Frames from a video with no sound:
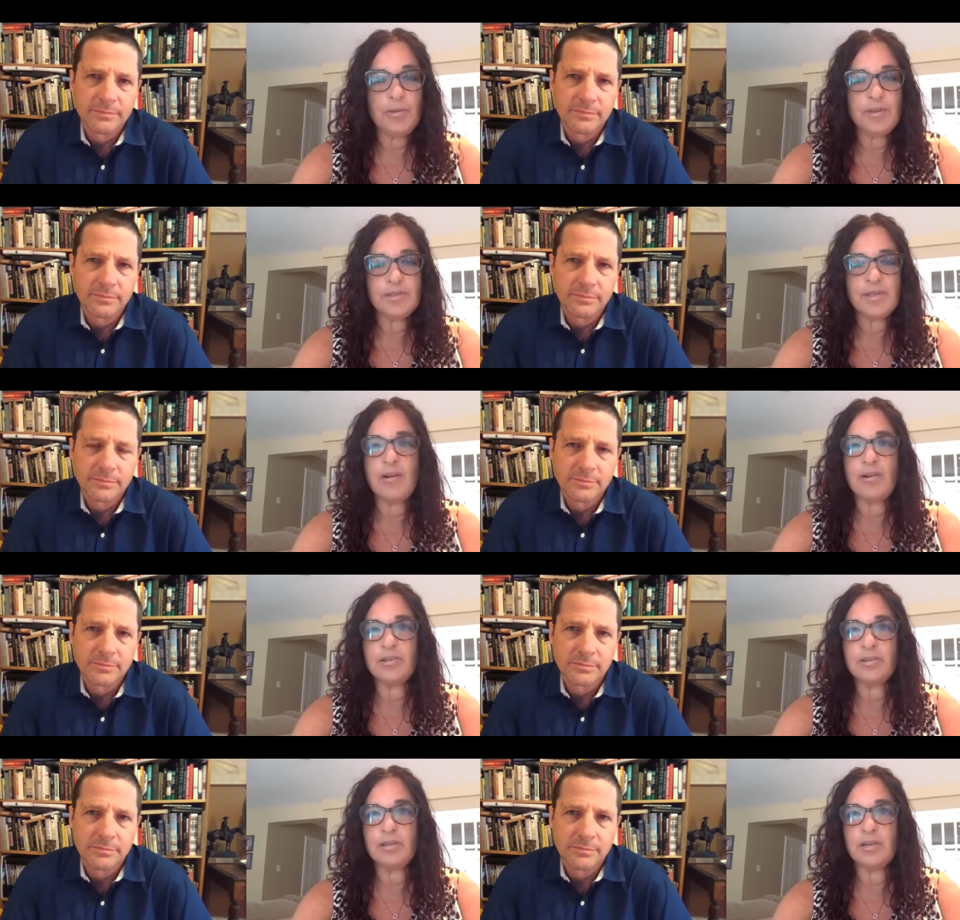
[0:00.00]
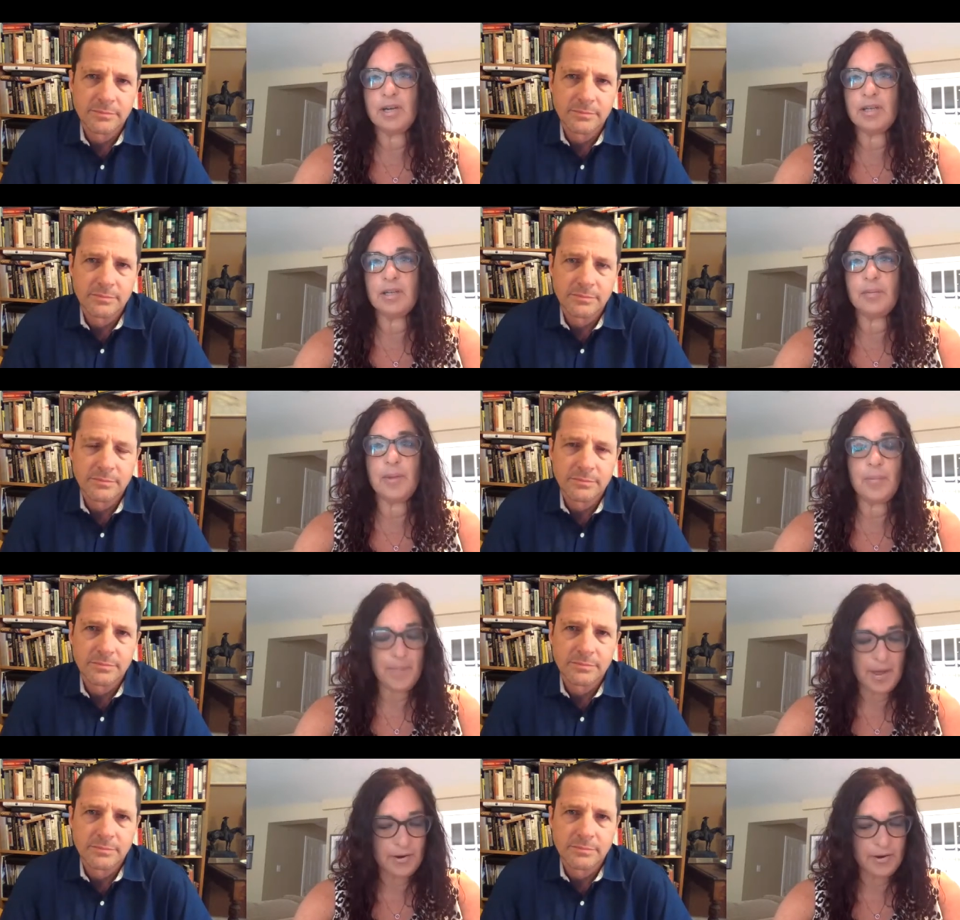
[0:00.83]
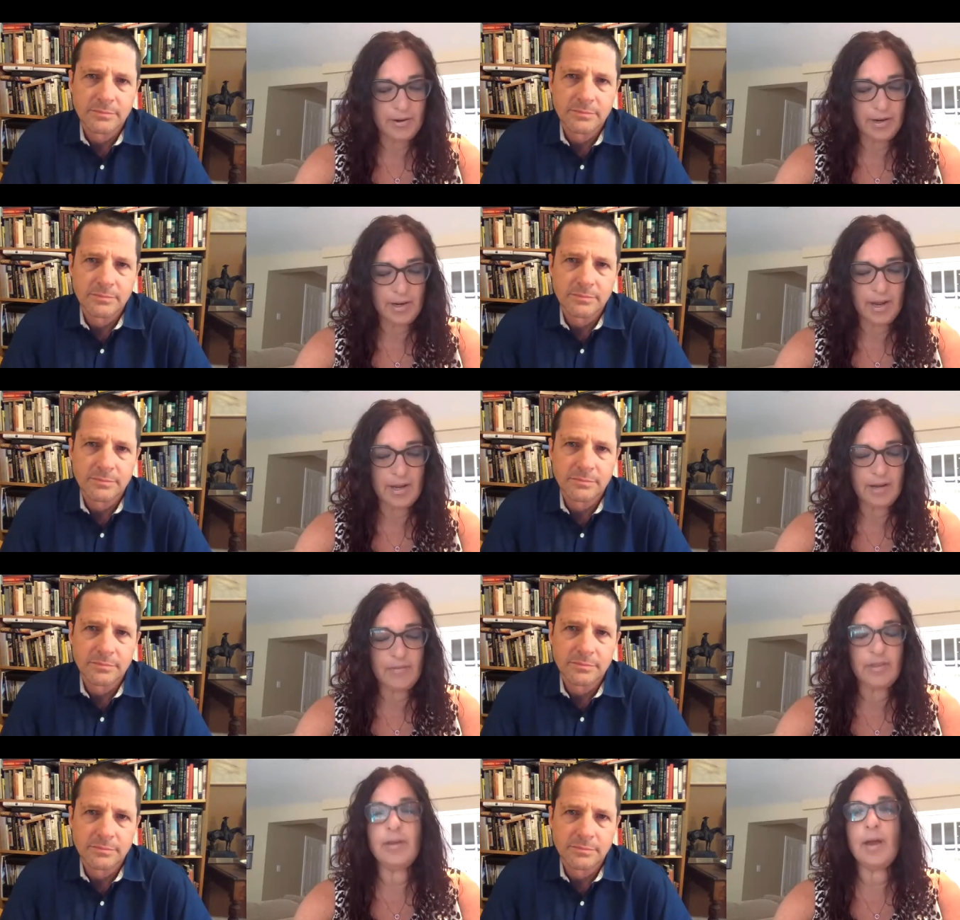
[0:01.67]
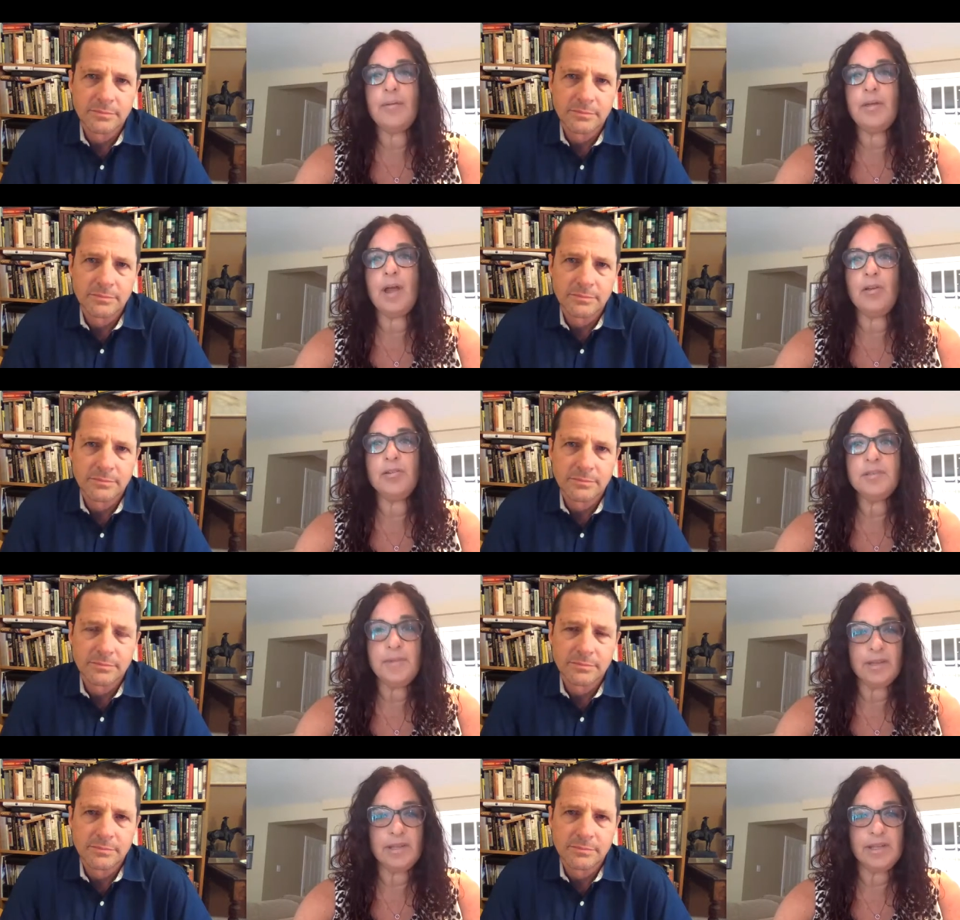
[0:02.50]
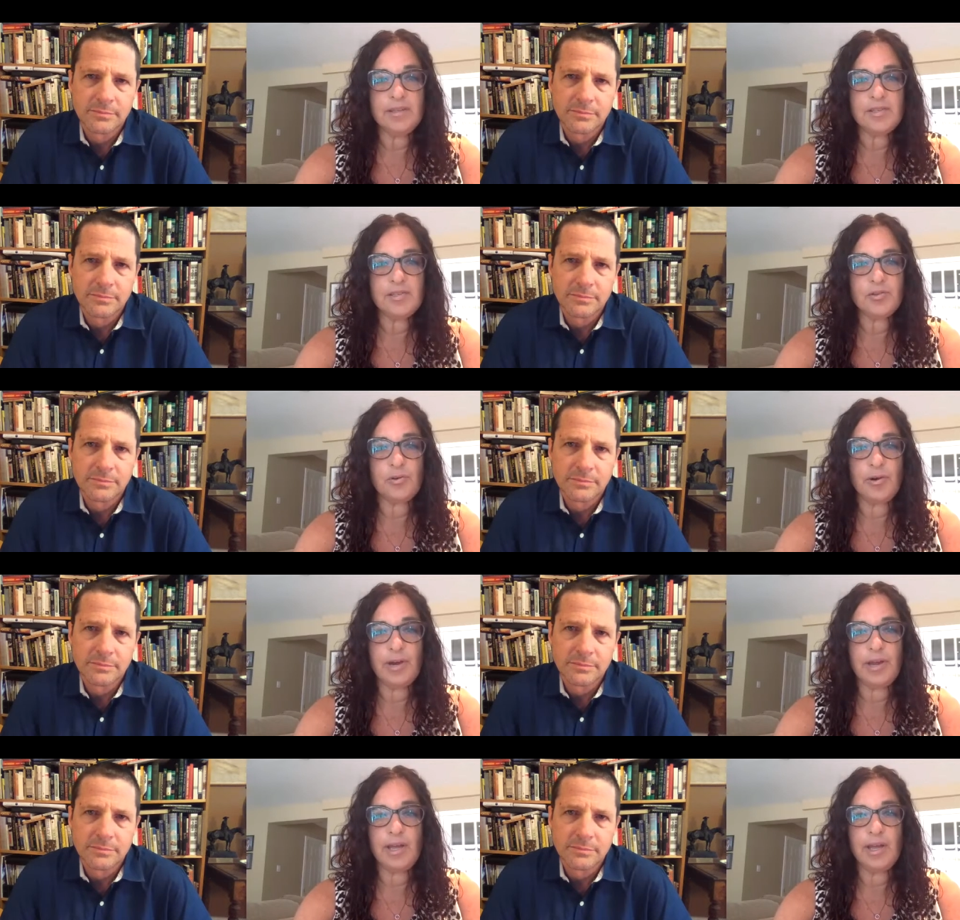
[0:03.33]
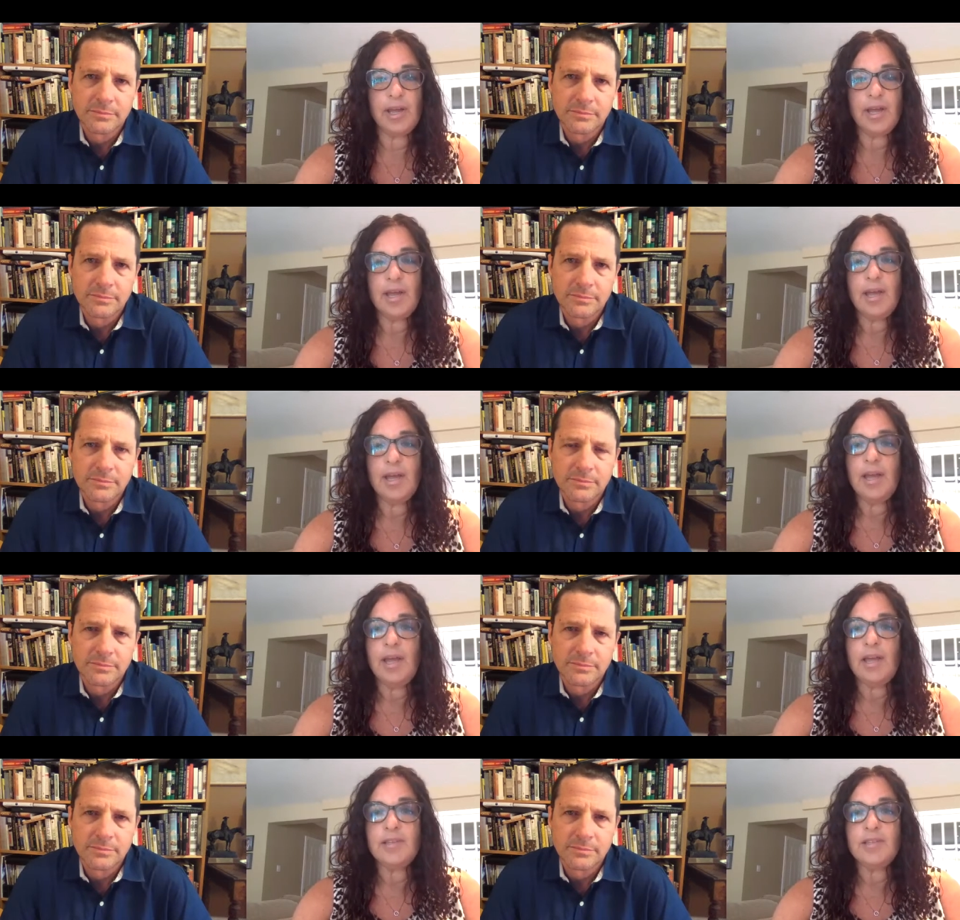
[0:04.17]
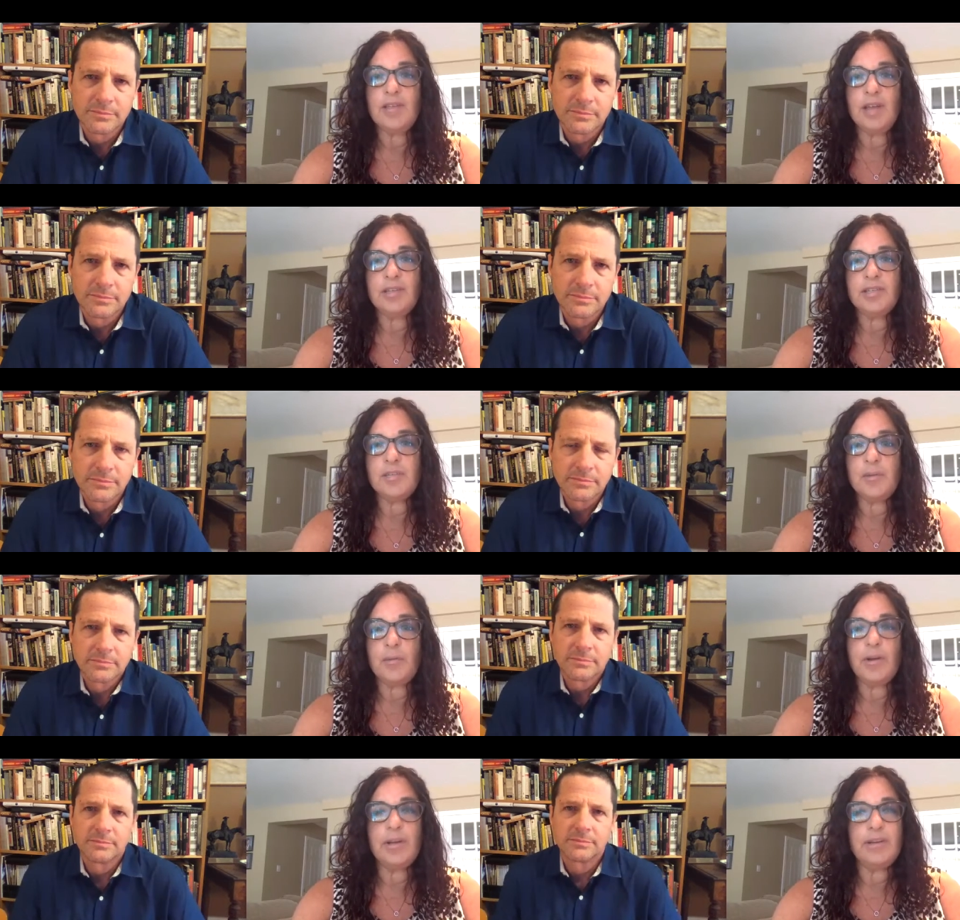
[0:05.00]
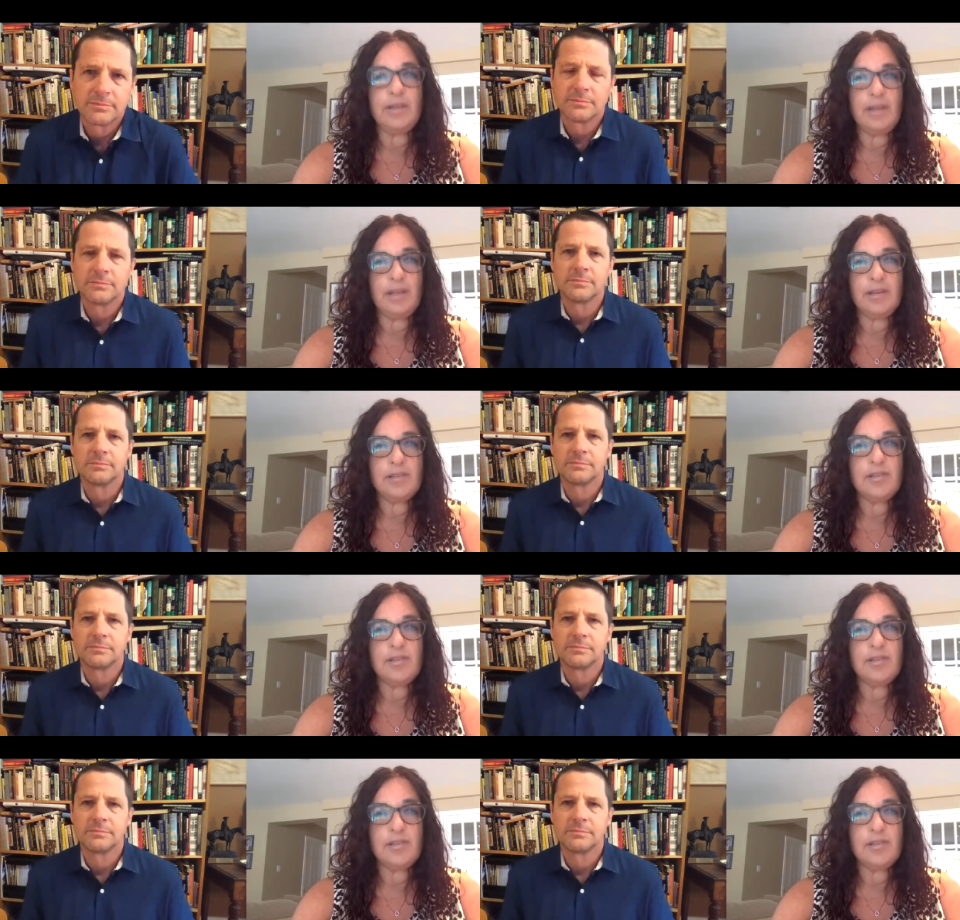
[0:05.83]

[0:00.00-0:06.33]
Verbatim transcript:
Speaker 1: this character a little bit better and and everything, I mean, ultimately, this story, it's not just about what he did.